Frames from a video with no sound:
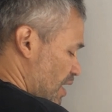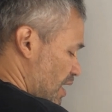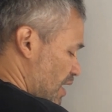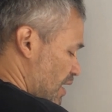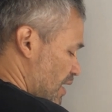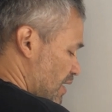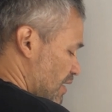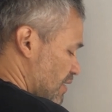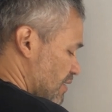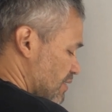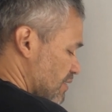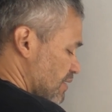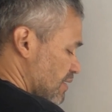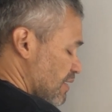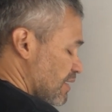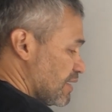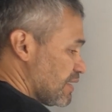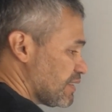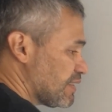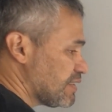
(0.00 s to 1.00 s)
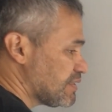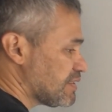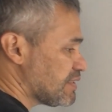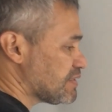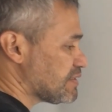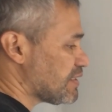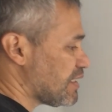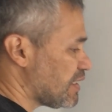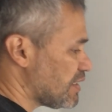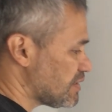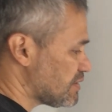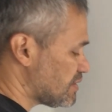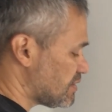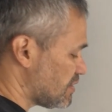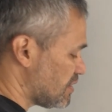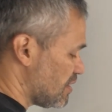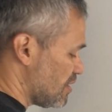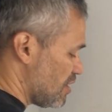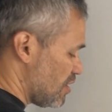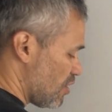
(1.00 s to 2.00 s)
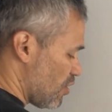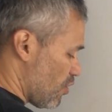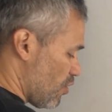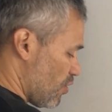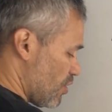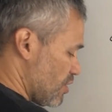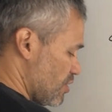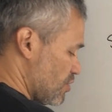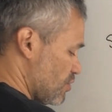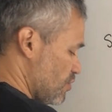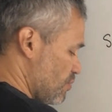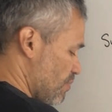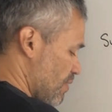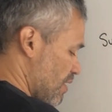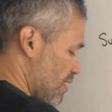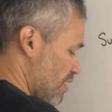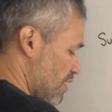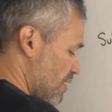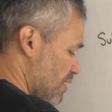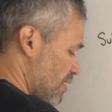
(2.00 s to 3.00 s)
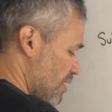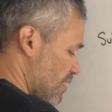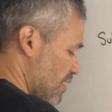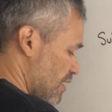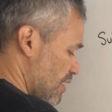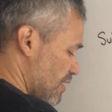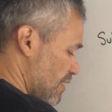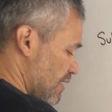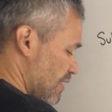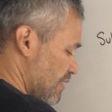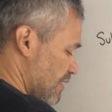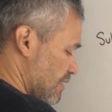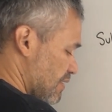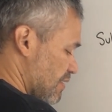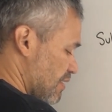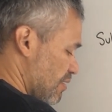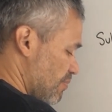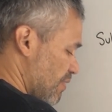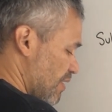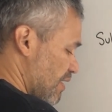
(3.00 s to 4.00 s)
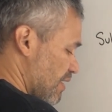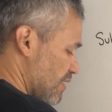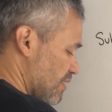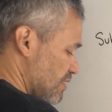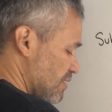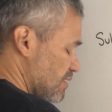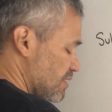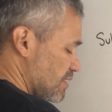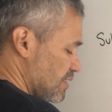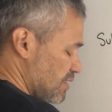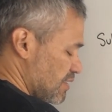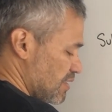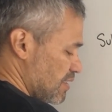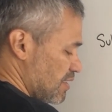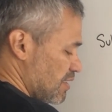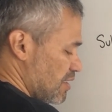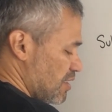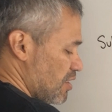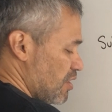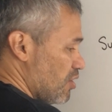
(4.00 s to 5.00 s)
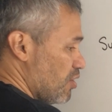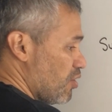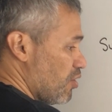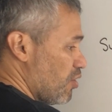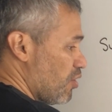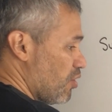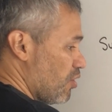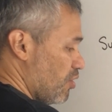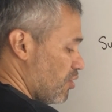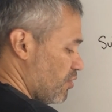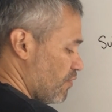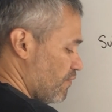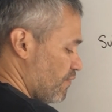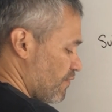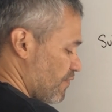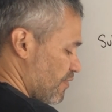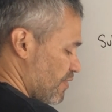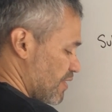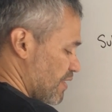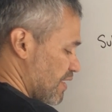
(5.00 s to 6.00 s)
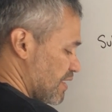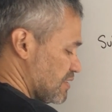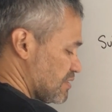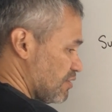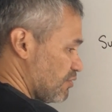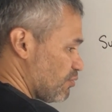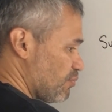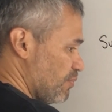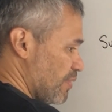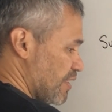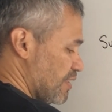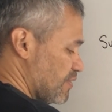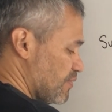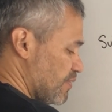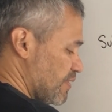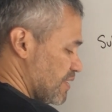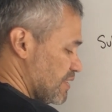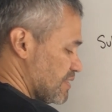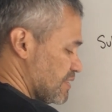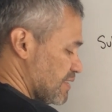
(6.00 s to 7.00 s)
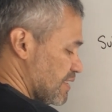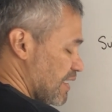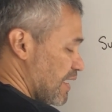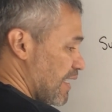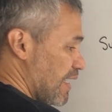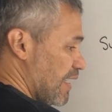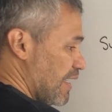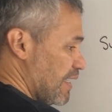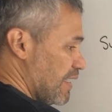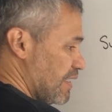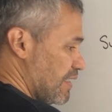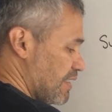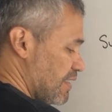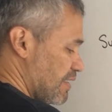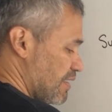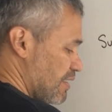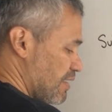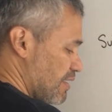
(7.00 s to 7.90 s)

and this is just going to be the determinant of the submatrix A,